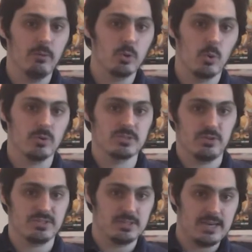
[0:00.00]
Al Gore's
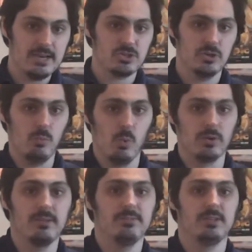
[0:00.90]
presentation
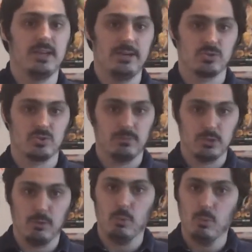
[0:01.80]
warning of the dangers of
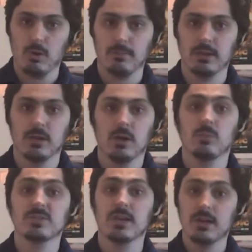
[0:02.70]
global warming,
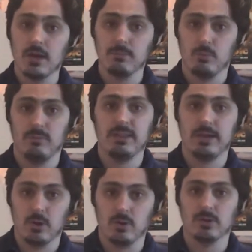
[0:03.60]
was another movie
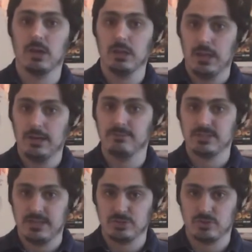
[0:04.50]
that garnered a lot of
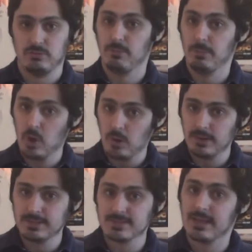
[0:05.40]
attention from an
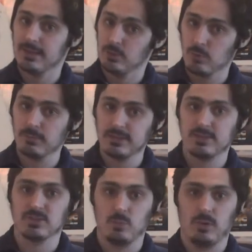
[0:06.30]
audience that normally
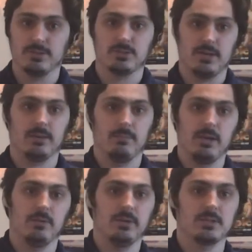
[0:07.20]
doesn't watch
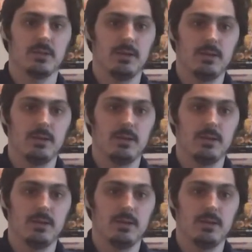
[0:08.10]
documentaries.